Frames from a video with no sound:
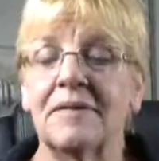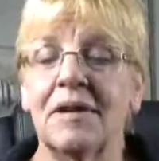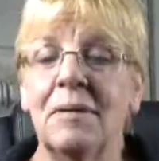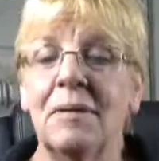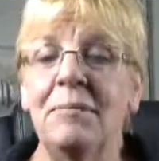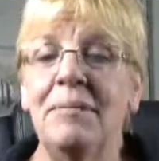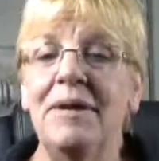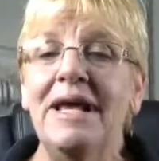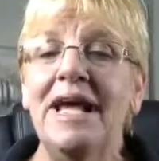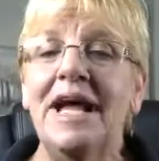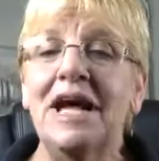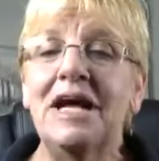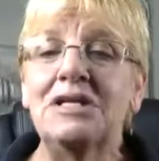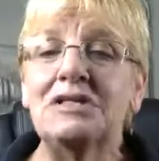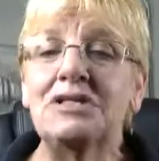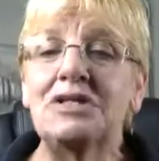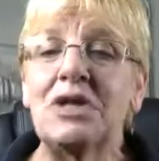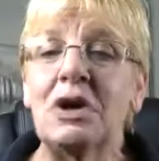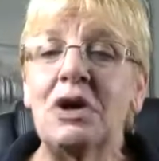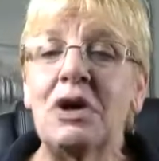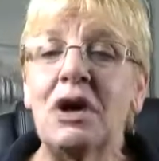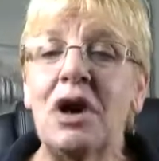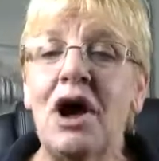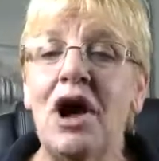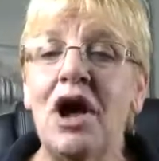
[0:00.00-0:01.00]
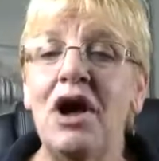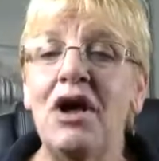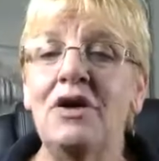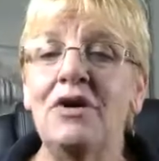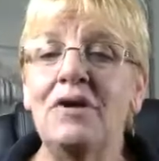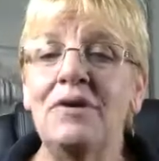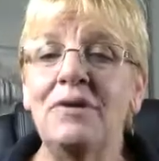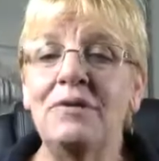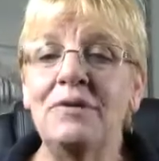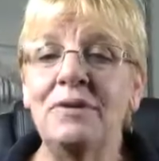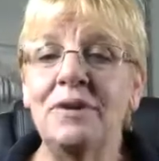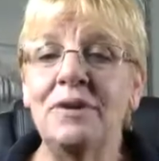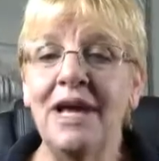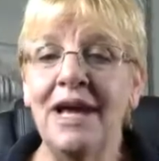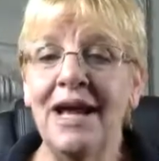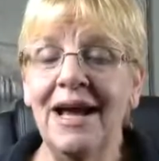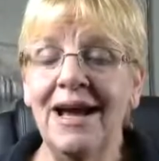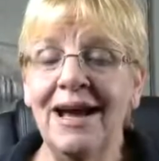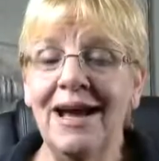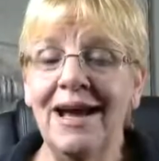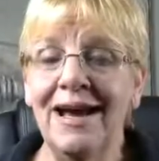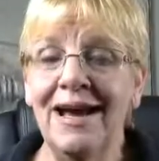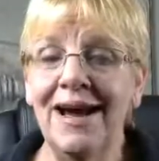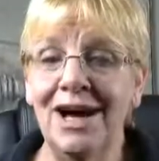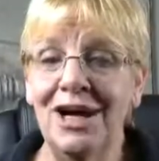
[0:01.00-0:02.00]
Because our own
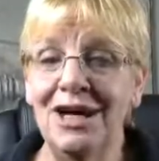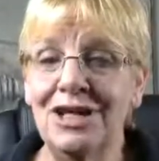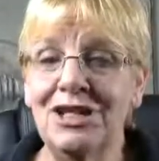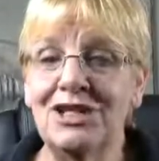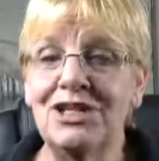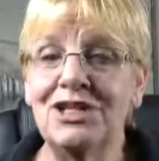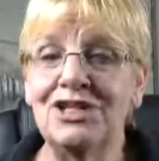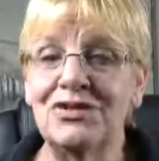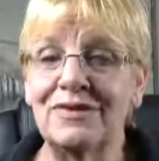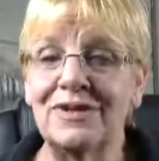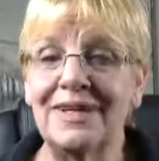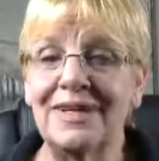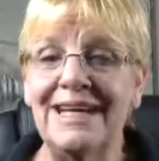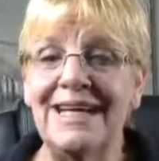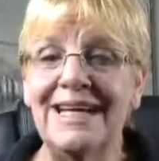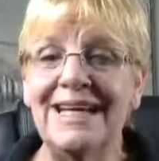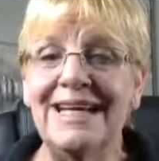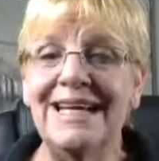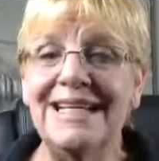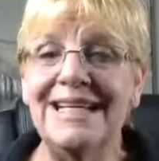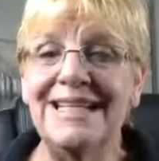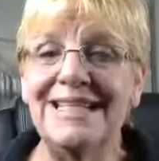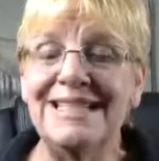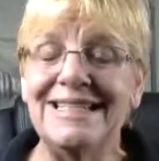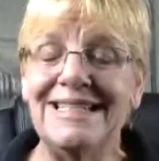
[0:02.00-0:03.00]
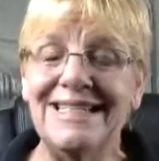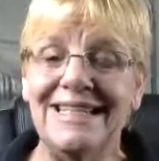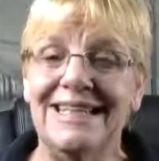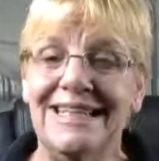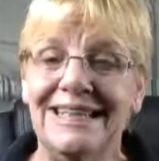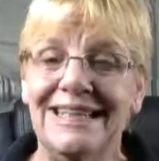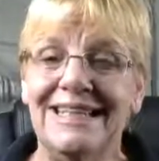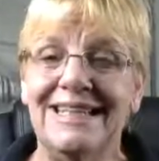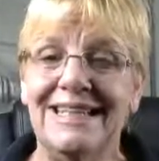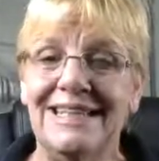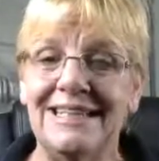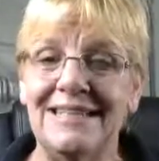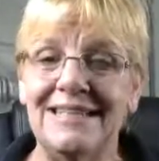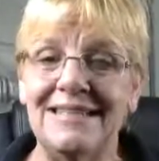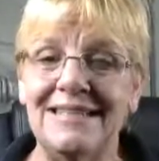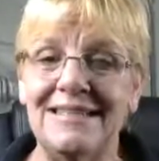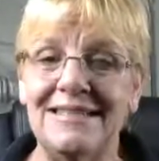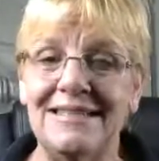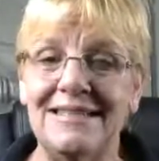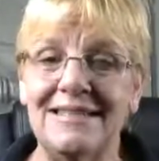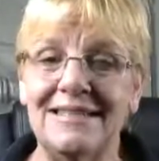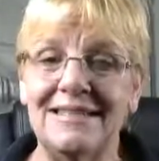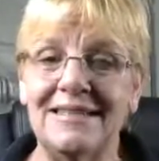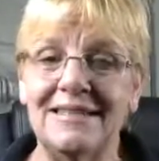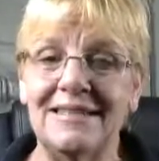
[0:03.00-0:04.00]
country did
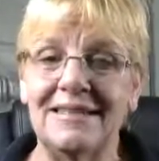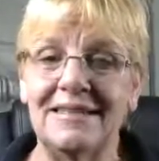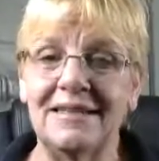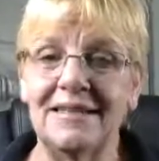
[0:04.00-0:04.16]
this.